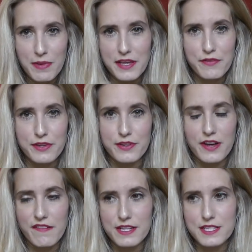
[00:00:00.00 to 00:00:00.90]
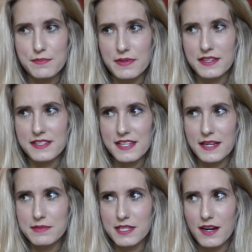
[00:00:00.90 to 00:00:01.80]
make you feel nervous, but at the
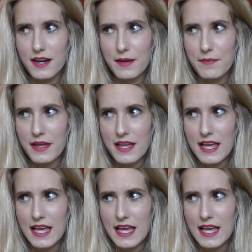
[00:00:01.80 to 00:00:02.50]
same time